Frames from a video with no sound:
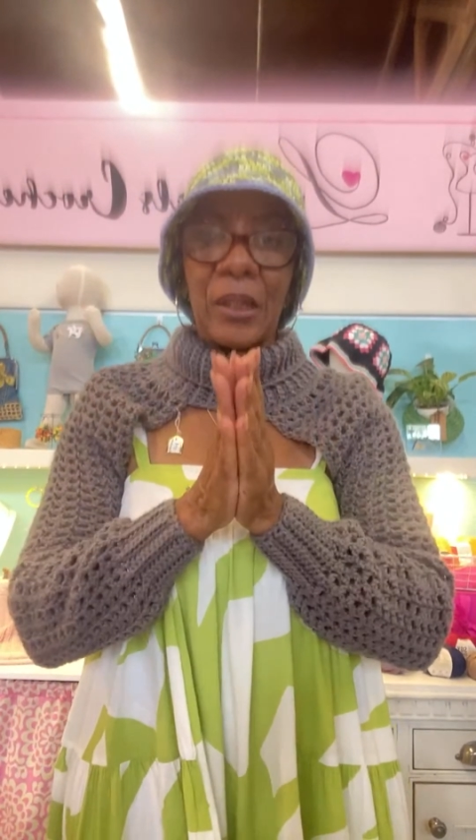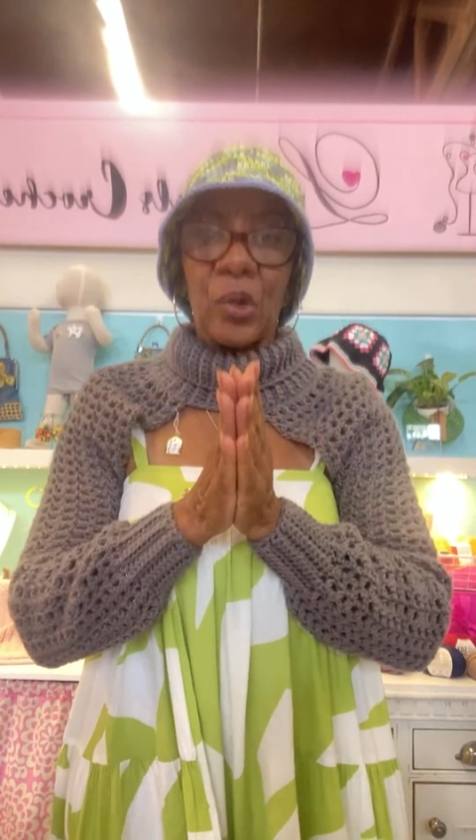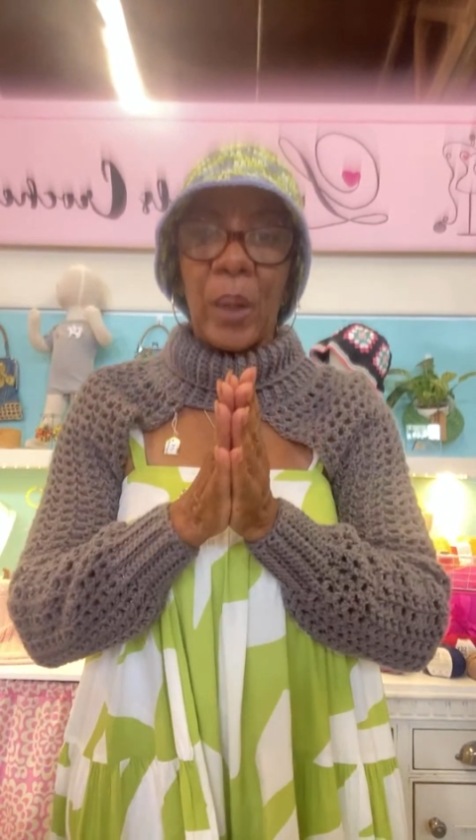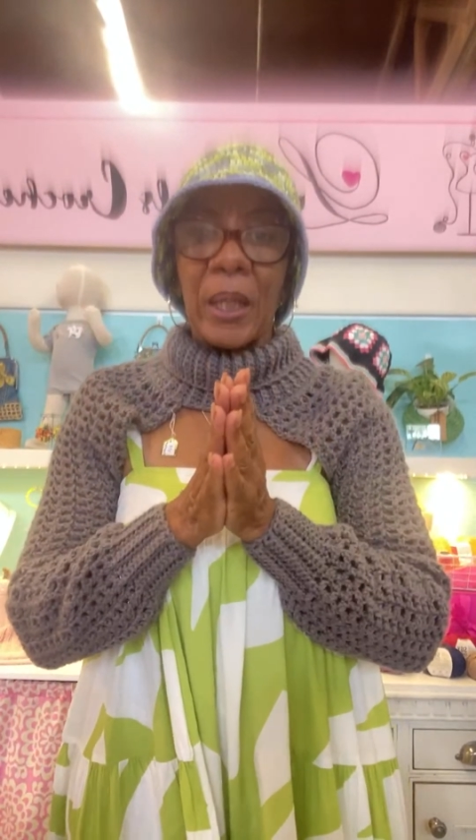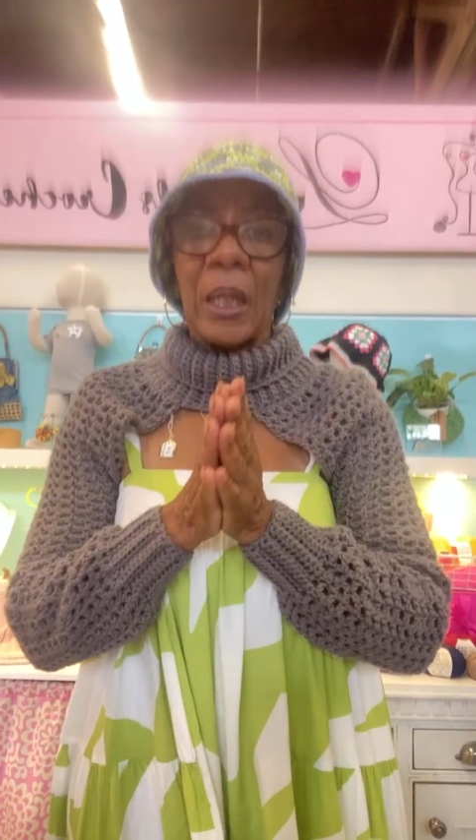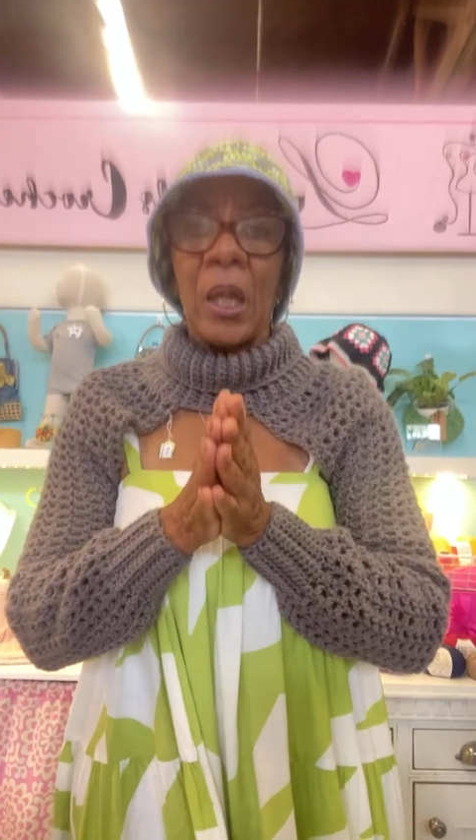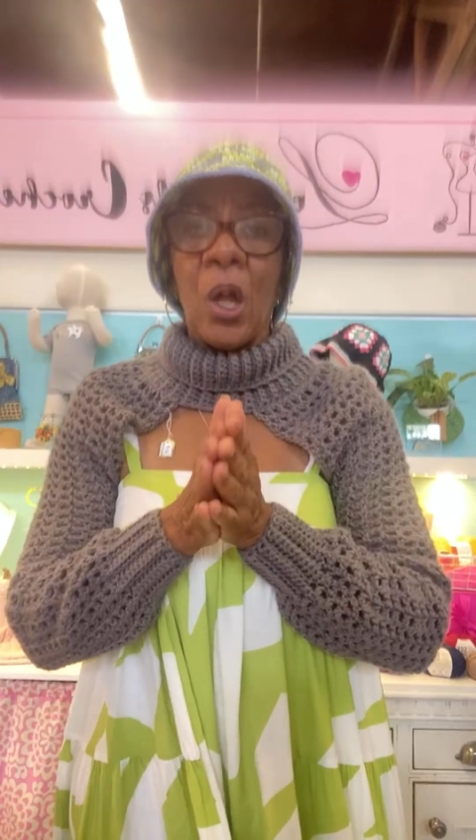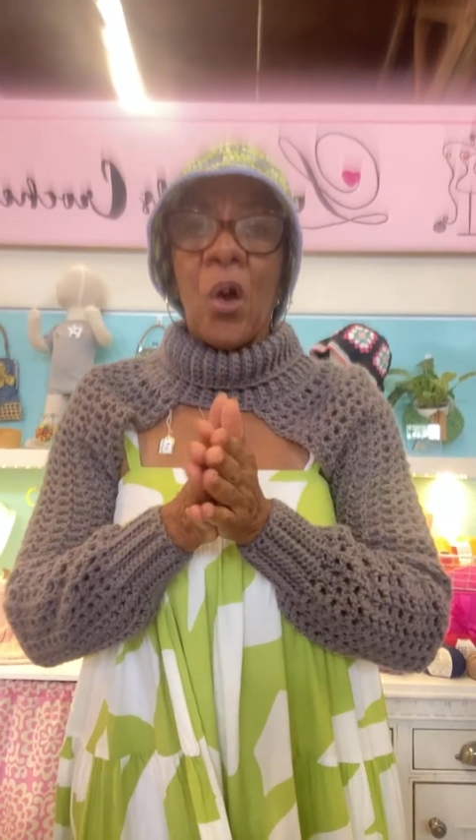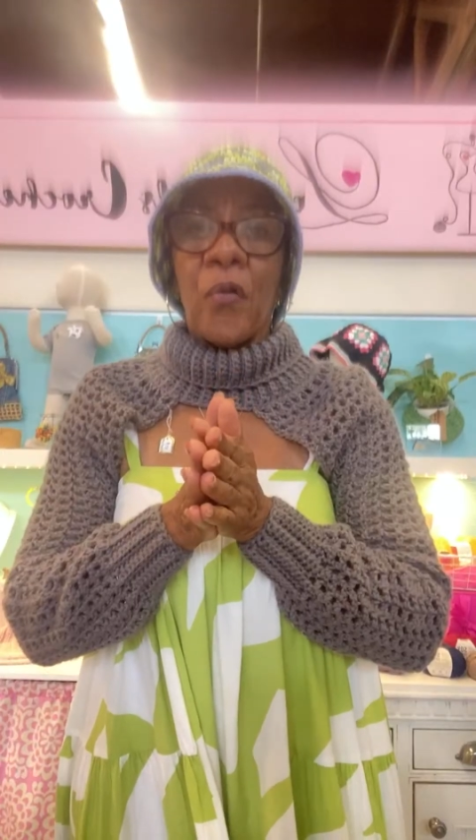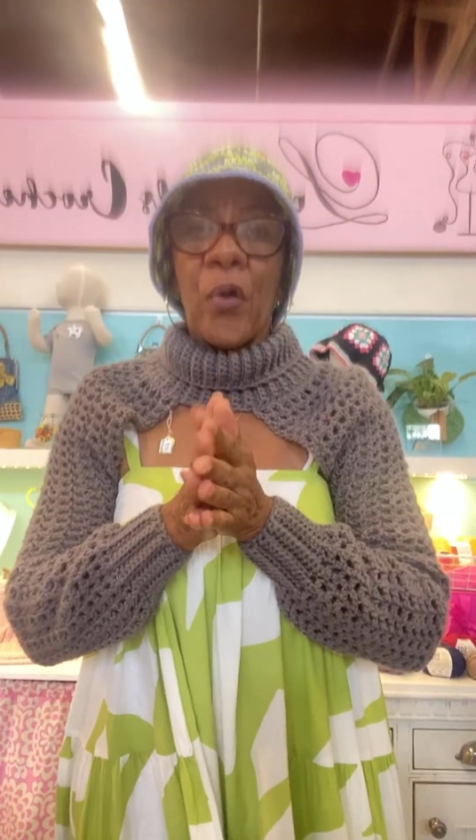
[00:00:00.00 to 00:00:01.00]
ready
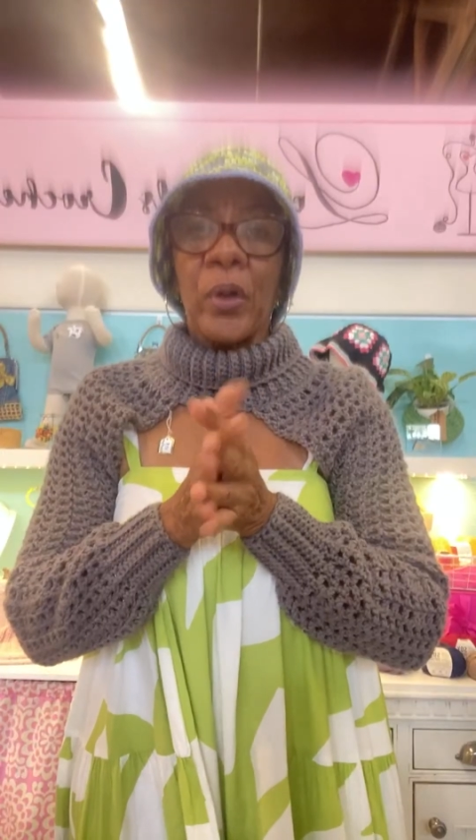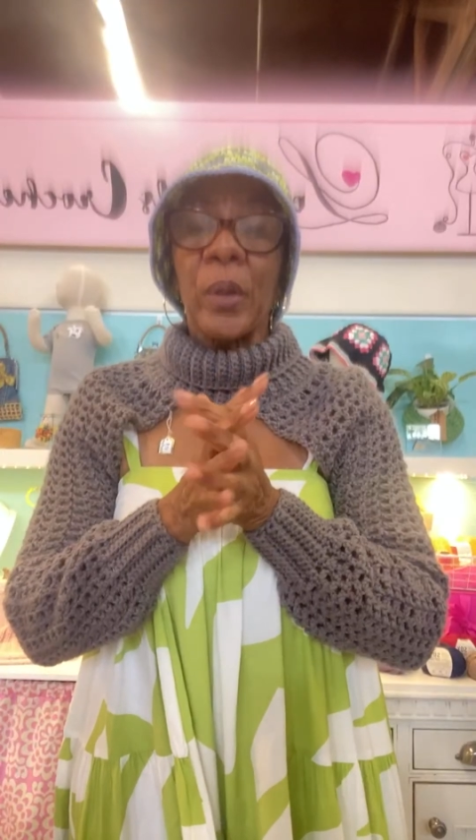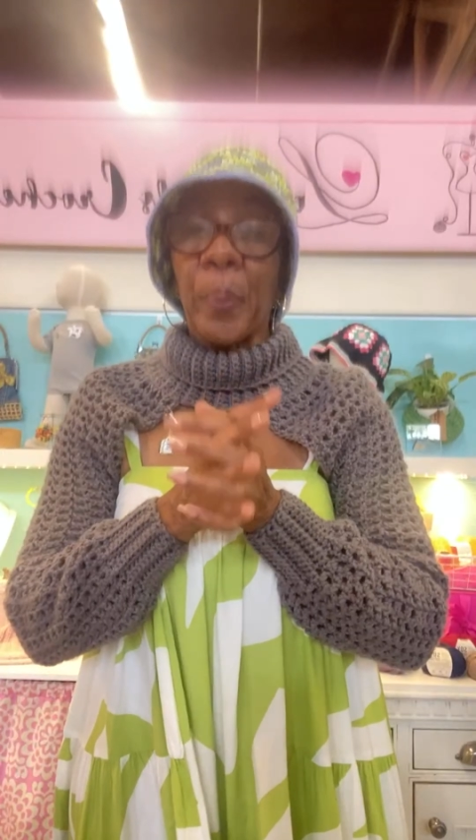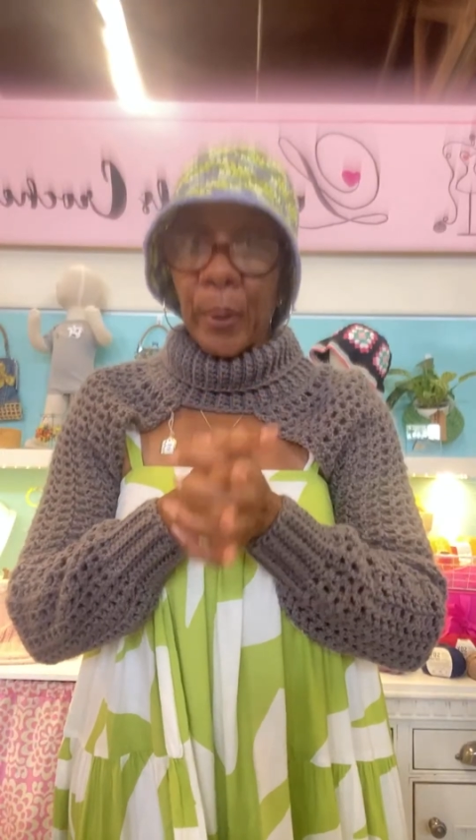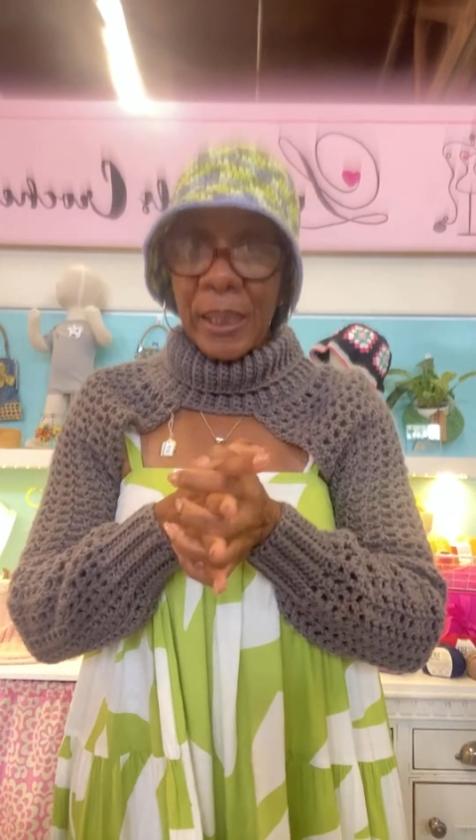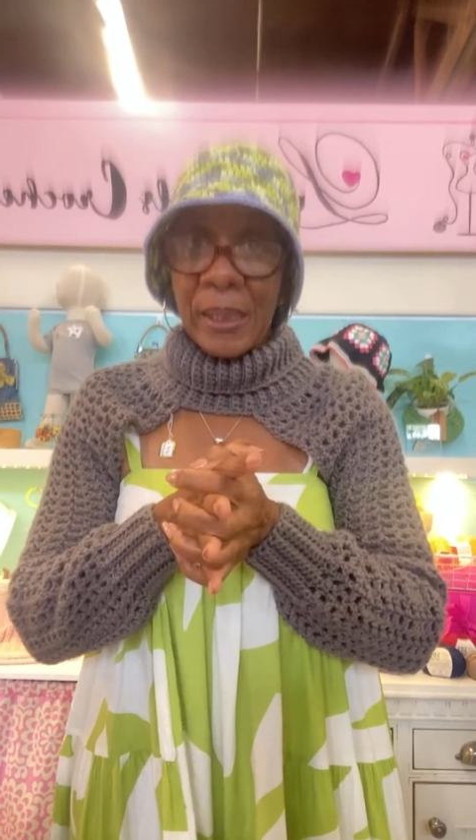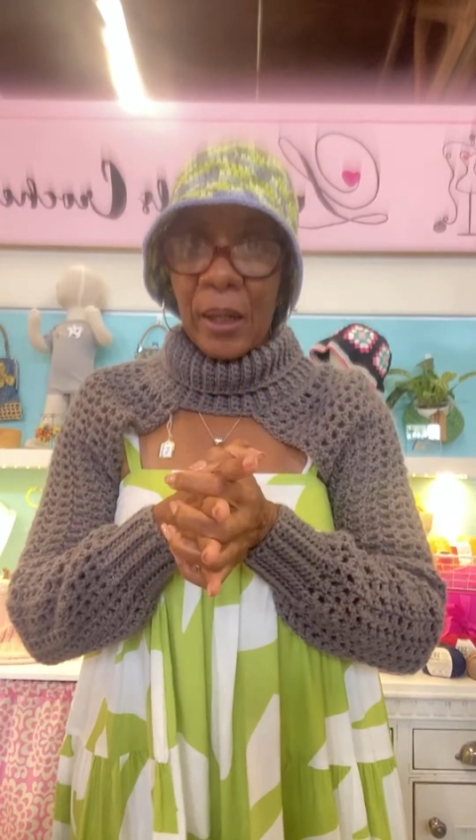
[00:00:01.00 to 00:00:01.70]
for the pre-sale